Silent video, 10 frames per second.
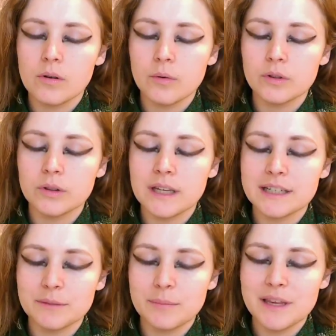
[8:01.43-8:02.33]
let
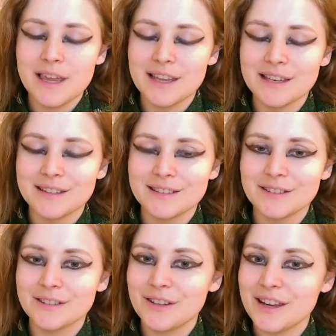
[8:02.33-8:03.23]
us begin.
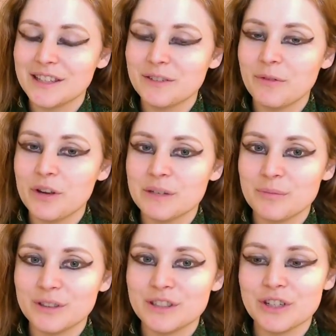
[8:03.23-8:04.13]
It's very
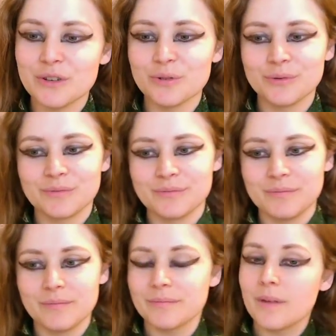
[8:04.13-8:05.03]
simple to do.
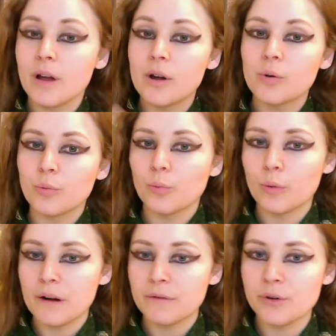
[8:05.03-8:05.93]

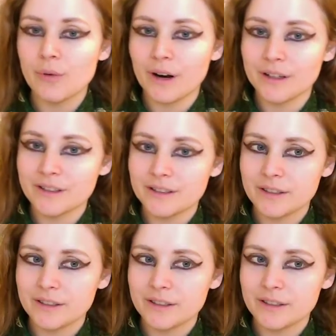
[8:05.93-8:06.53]
Wherever you are,